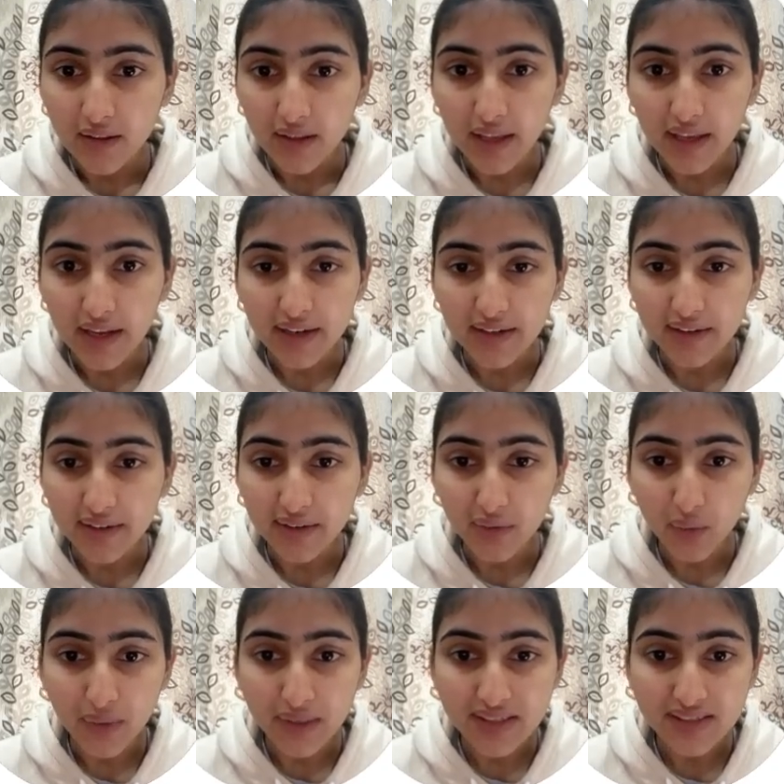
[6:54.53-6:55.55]
and
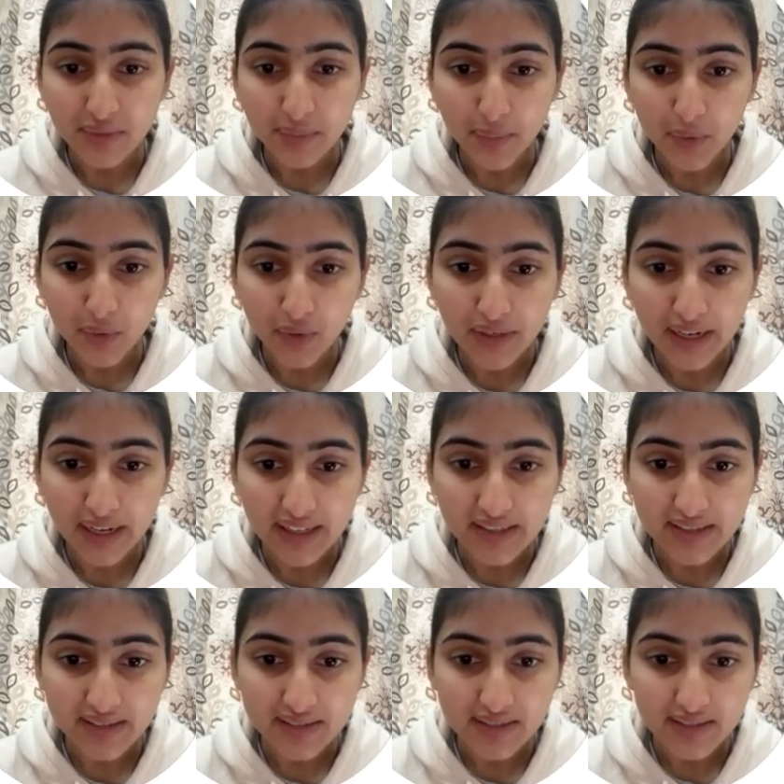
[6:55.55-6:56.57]
what's in
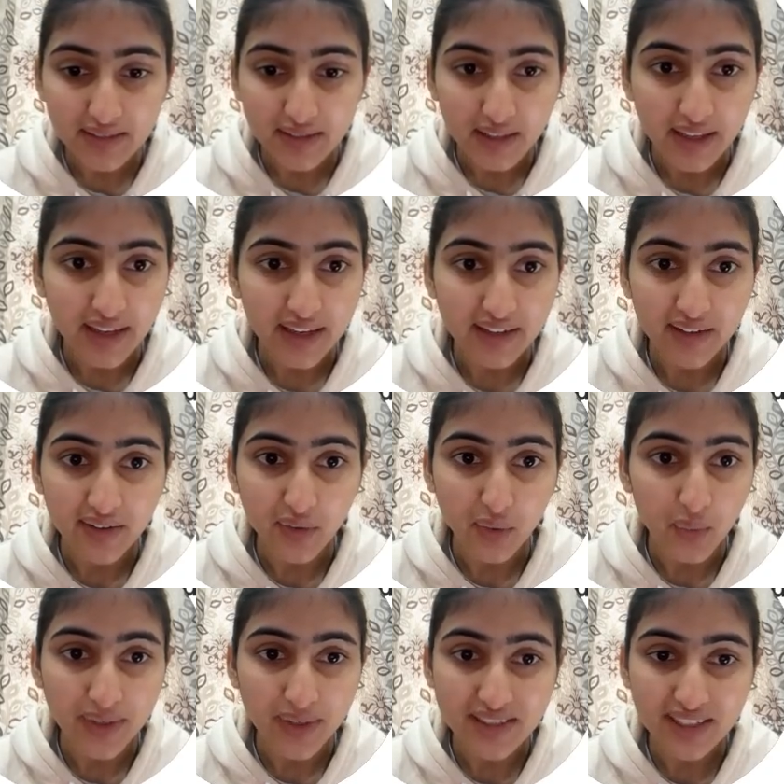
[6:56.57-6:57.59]
progress, and
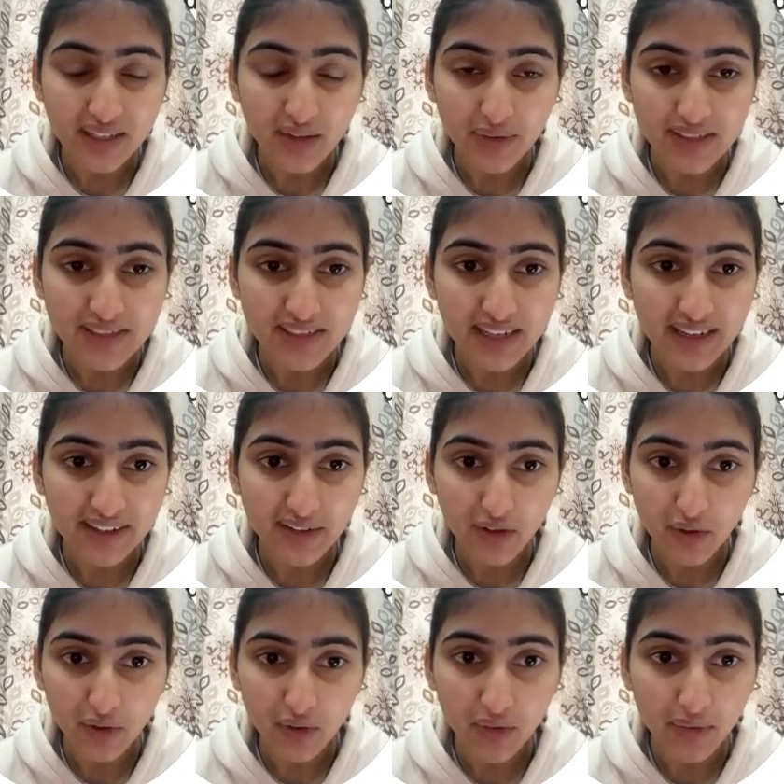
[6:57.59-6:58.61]
what's
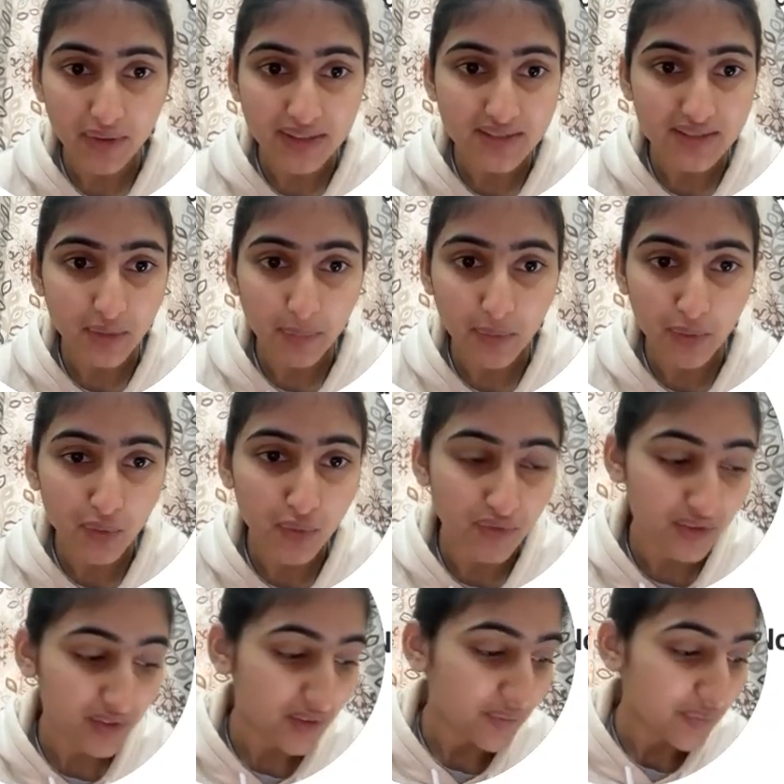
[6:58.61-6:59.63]

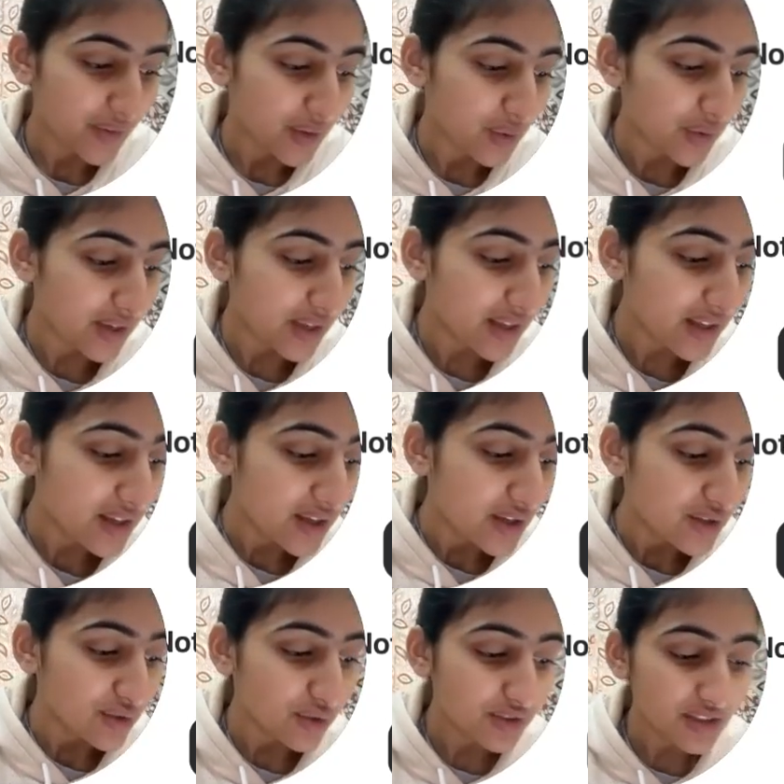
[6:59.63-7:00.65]
approved. Okay,
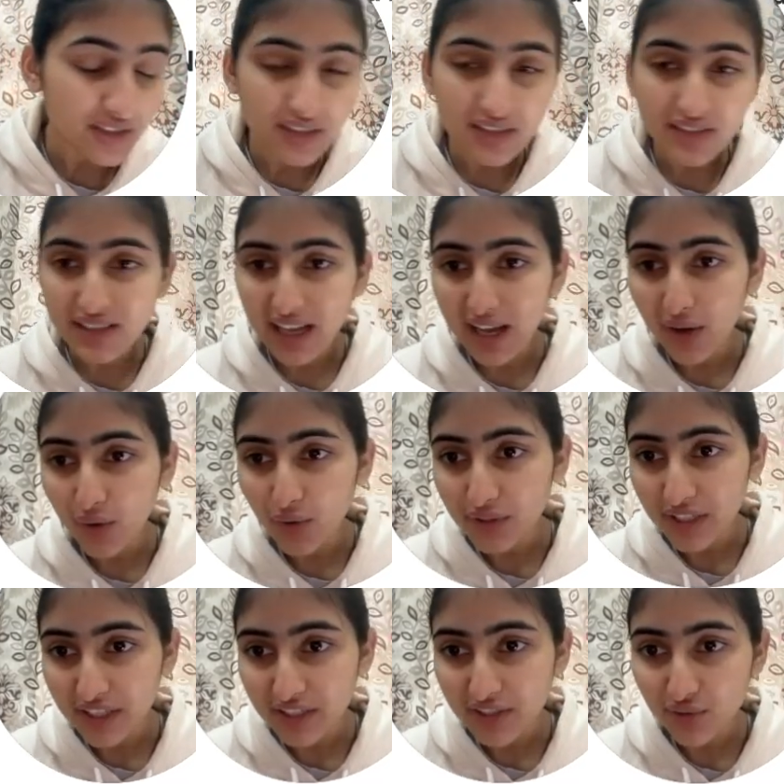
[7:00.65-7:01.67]
so this is how
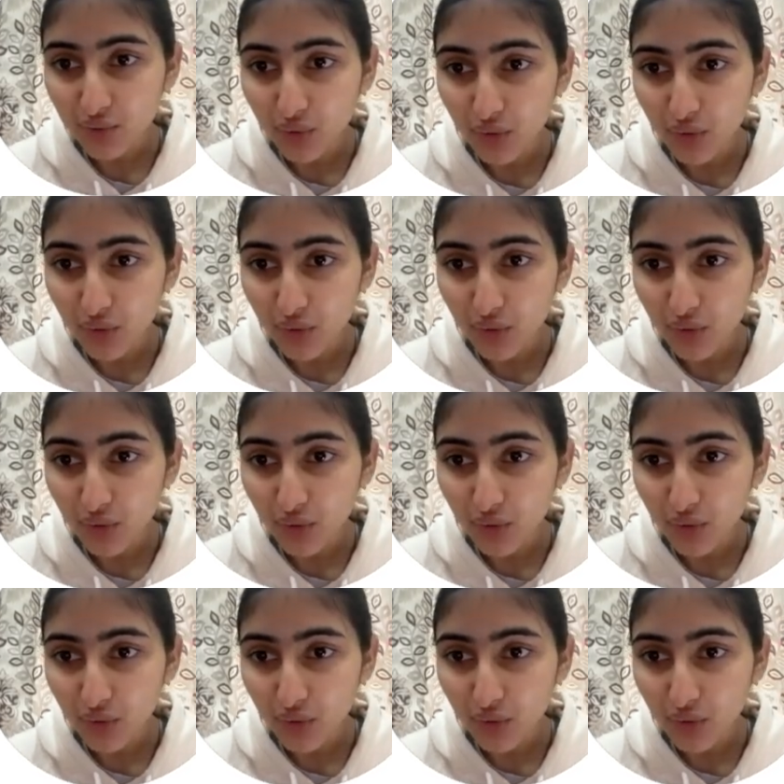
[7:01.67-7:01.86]
there is